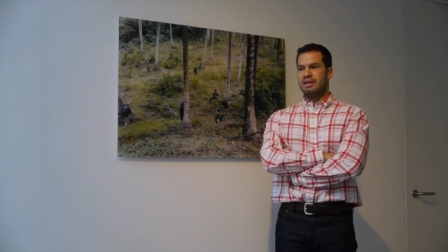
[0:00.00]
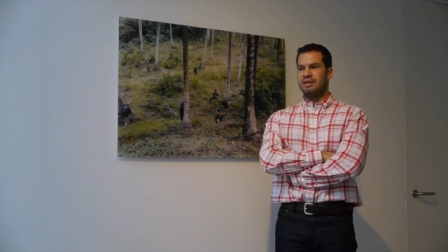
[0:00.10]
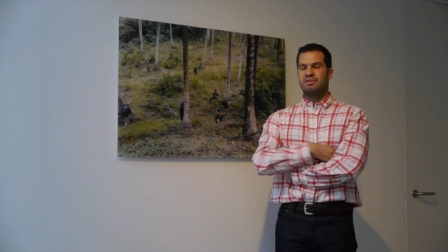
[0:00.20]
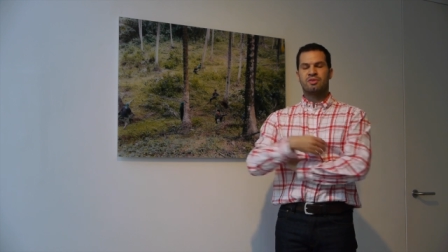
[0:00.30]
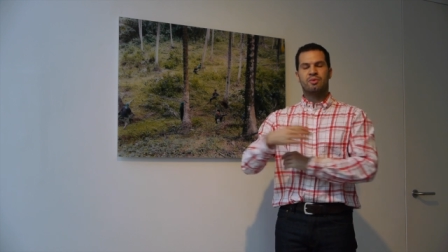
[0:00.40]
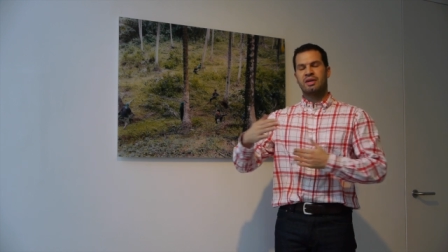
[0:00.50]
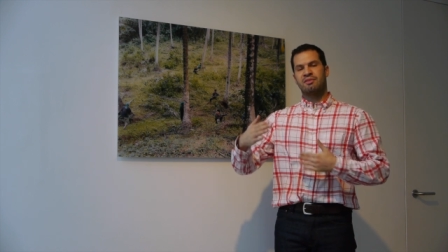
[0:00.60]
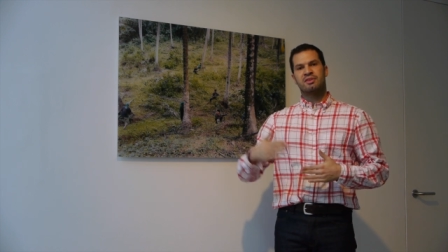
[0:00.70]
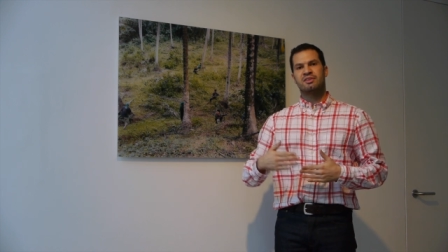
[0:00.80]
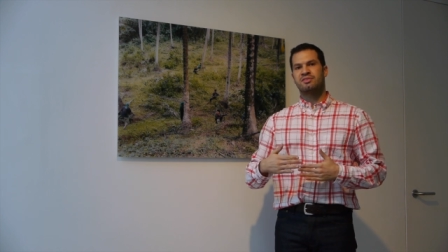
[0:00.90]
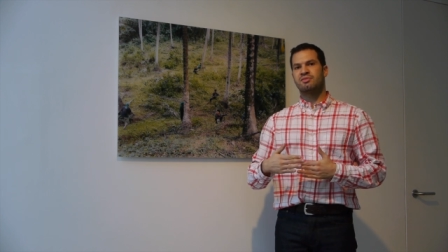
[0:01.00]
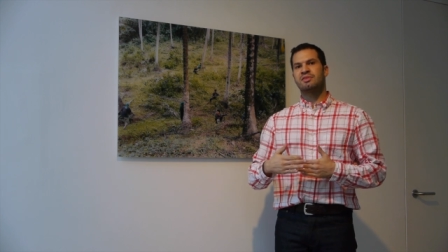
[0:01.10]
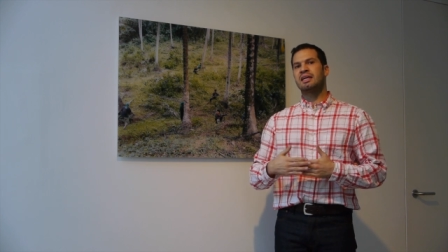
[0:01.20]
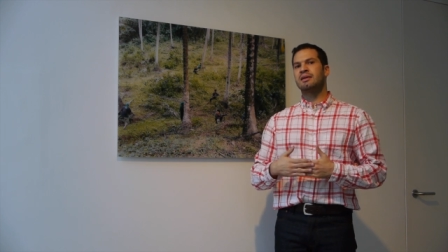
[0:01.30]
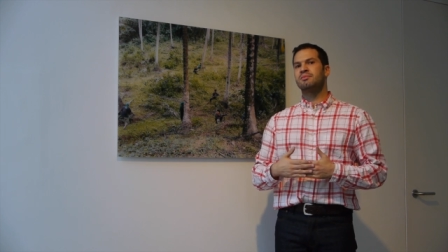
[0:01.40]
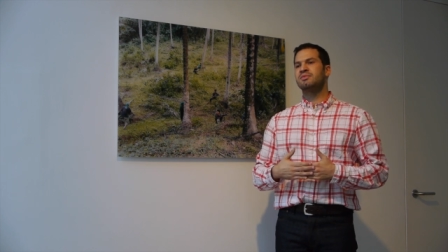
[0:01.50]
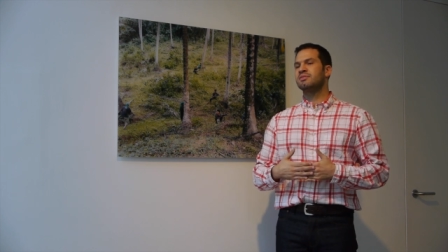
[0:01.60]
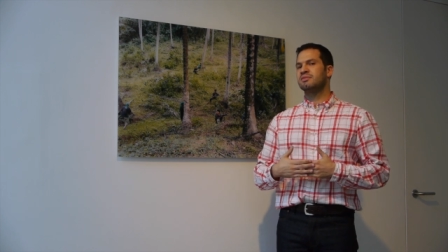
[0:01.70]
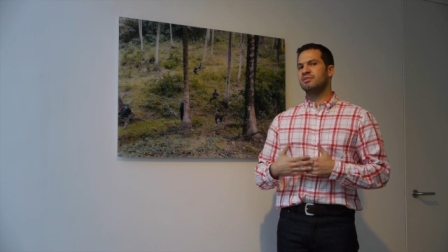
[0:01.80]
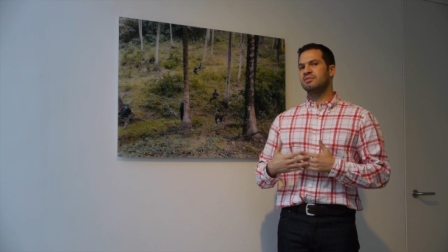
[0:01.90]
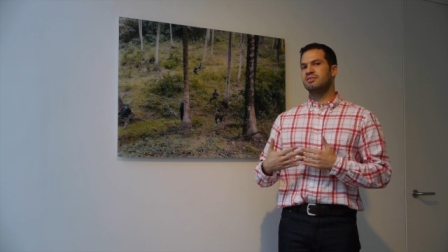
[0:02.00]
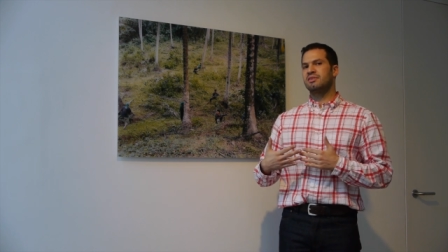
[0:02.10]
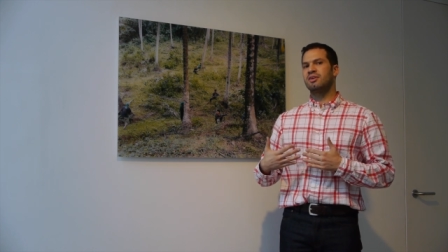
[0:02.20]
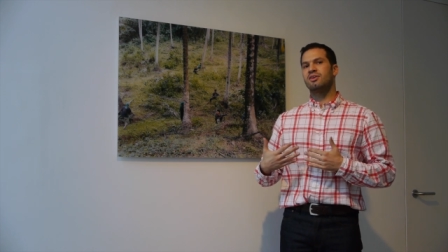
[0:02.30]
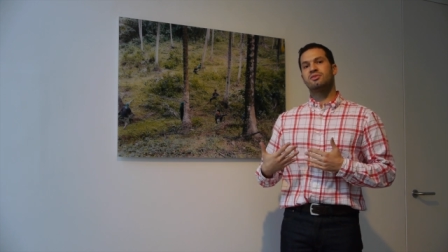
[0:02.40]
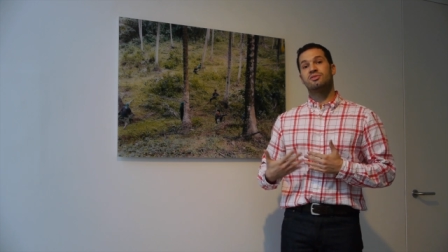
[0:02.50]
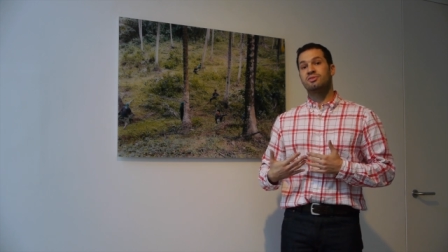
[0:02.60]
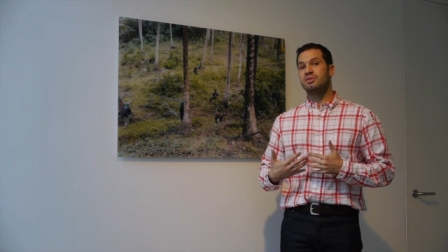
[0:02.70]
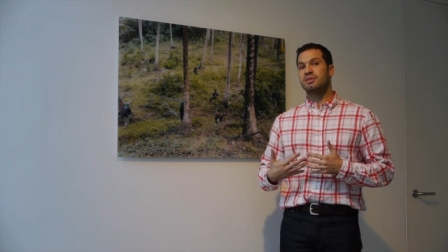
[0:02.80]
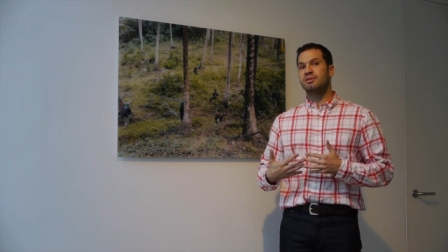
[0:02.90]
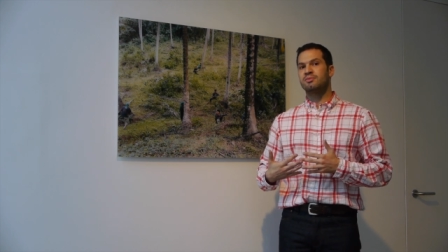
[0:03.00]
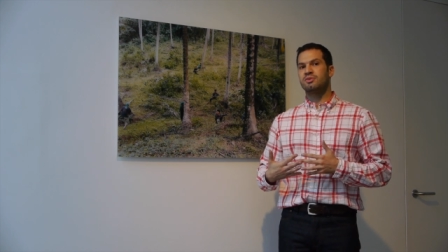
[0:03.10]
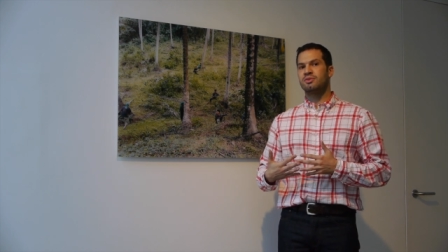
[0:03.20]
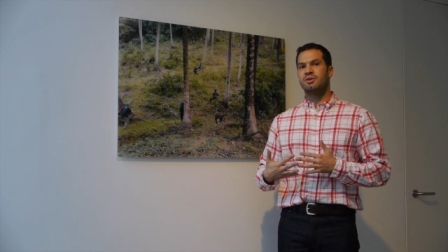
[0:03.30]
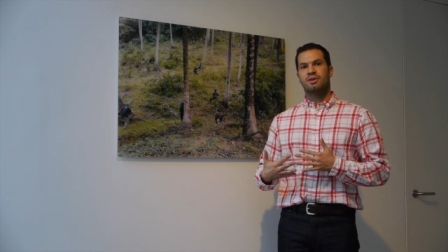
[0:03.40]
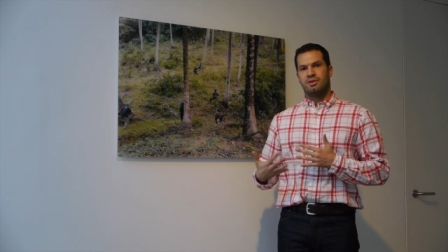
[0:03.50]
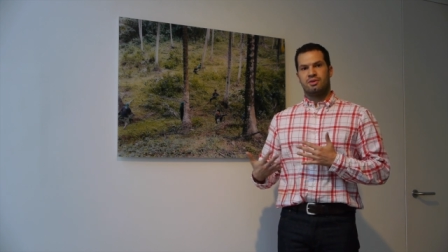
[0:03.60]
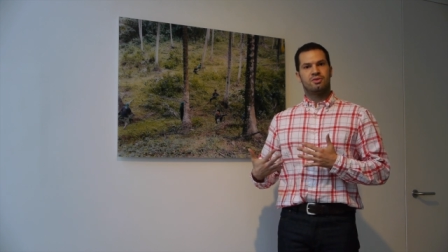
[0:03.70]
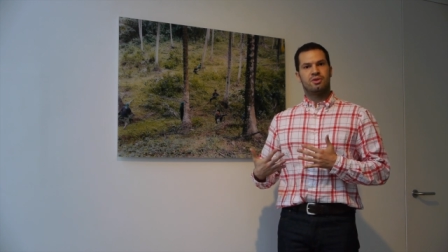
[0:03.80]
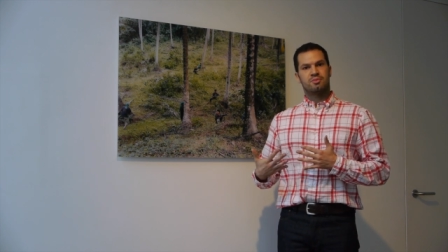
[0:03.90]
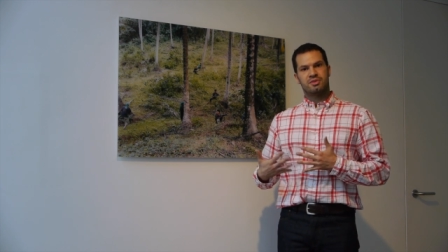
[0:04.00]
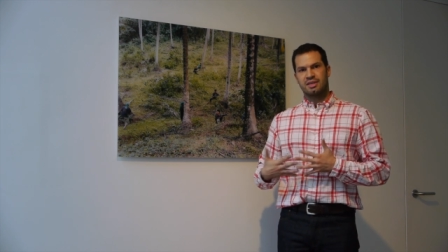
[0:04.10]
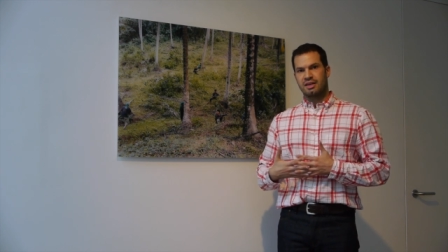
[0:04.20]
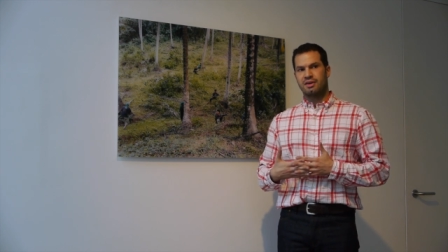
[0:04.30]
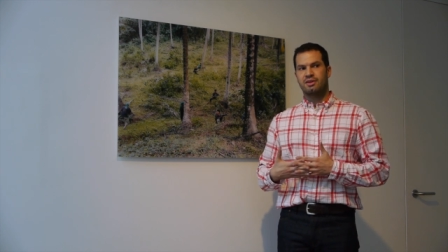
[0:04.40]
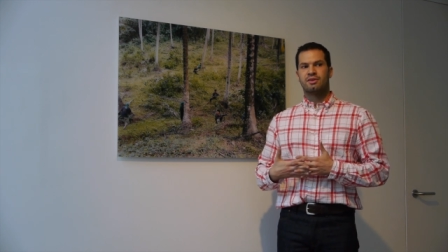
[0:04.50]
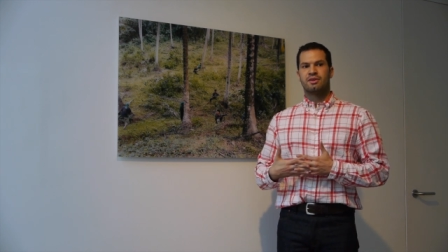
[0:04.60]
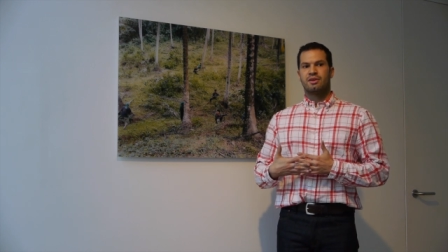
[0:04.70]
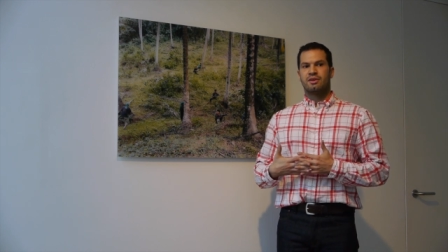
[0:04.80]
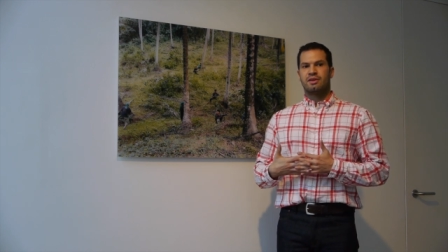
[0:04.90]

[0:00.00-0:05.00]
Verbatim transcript: even though we have a list of names, since they all use pseudonyms or noms de guerre,